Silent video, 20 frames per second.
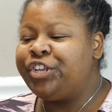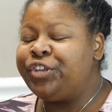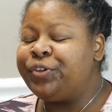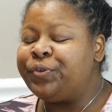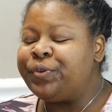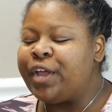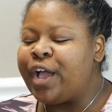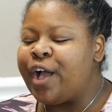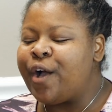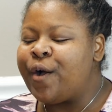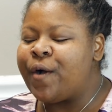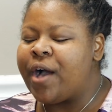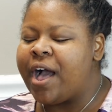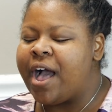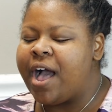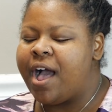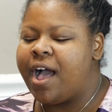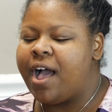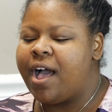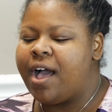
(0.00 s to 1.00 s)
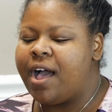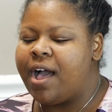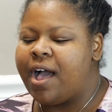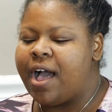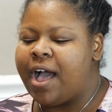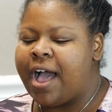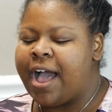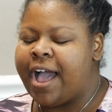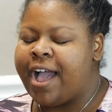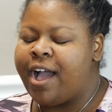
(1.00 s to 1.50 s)
You know,
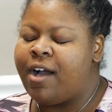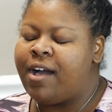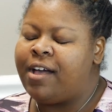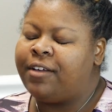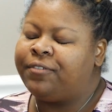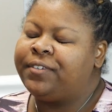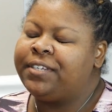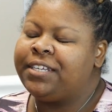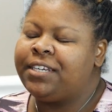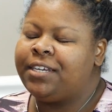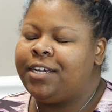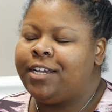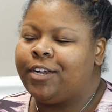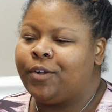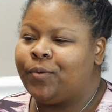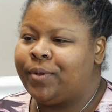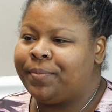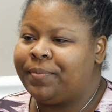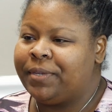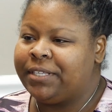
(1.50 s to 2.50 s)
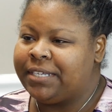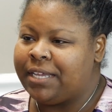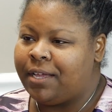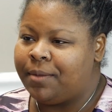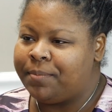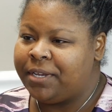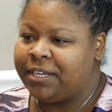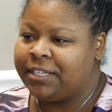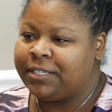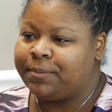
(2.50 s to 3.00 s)
I often hear women
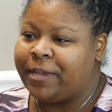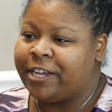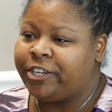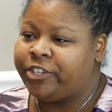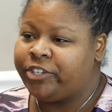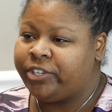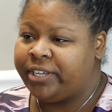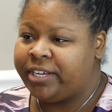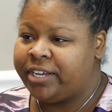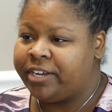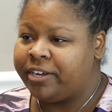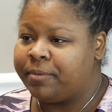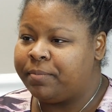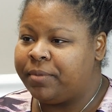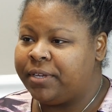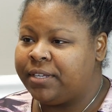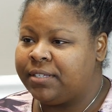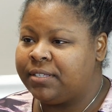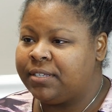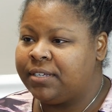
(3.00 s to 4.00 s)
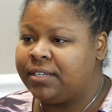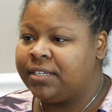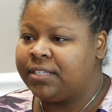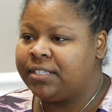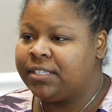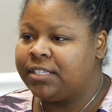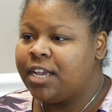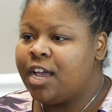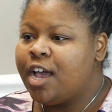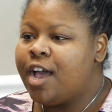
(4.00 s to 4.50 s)
tell me, especially here in
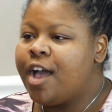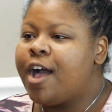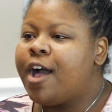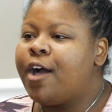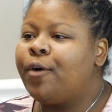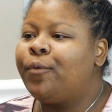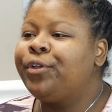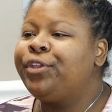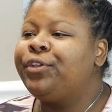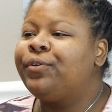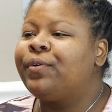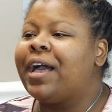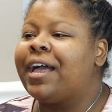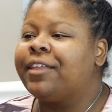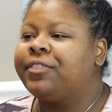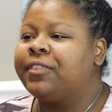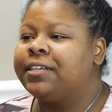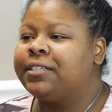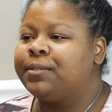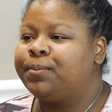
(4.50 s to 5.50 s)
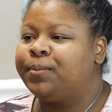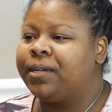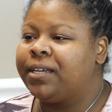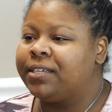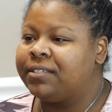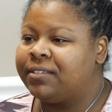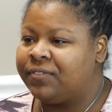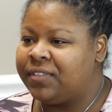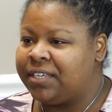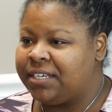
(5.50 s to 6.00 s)
business, oh, well, you got this
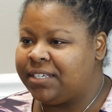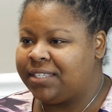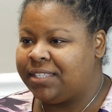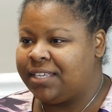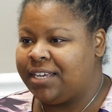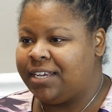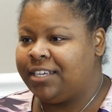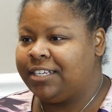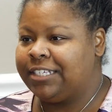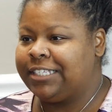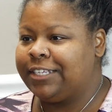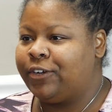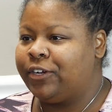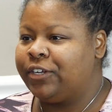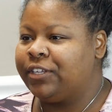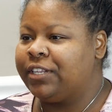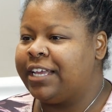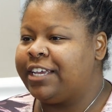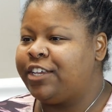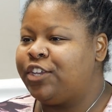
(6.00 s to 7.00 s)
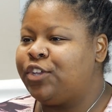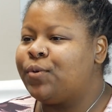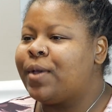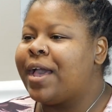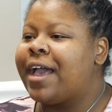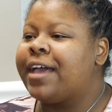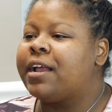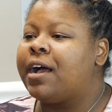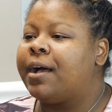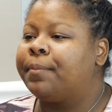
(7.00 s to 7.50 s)
because of these things, or like you
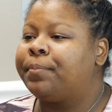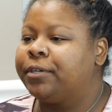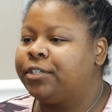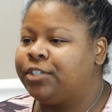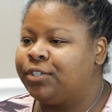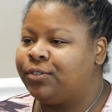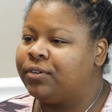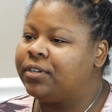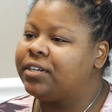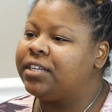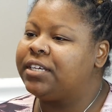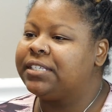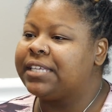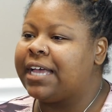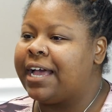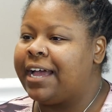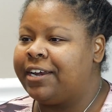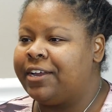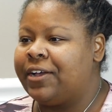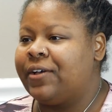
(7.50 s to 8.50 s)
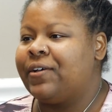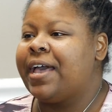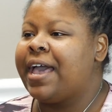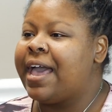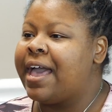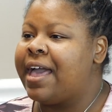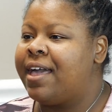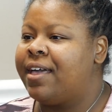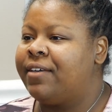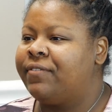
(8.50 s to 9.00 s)
had opportunities I don't
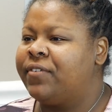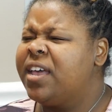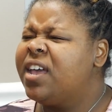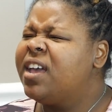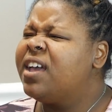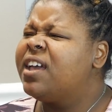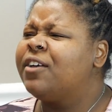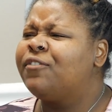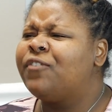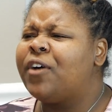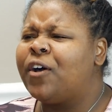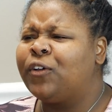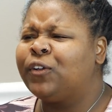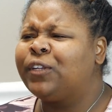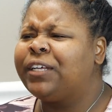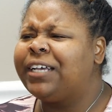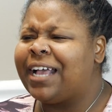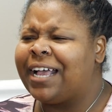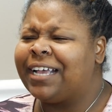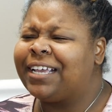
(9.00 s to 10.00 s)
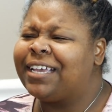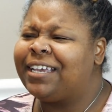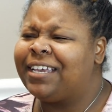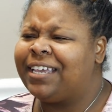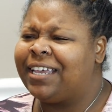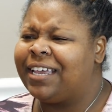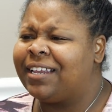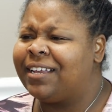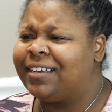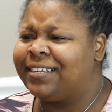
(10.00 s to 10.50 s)
have. If only I could
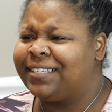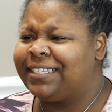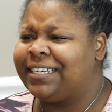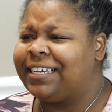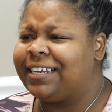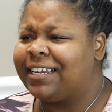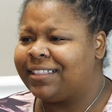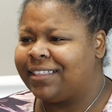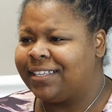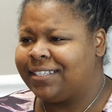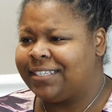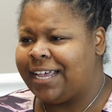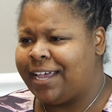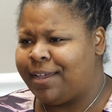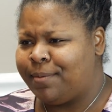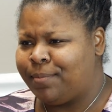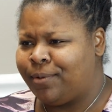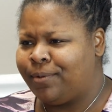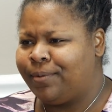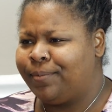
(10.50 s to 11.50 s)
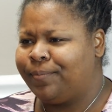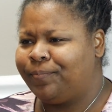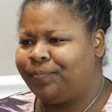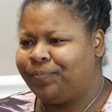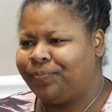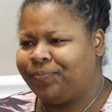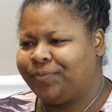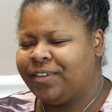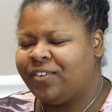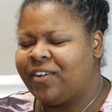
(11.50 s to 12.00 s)
get a seat at the table,
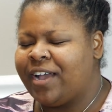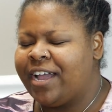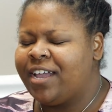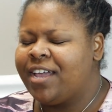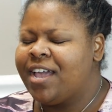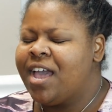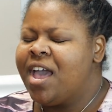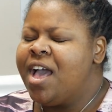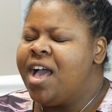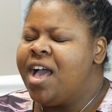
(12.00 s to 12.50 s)
right?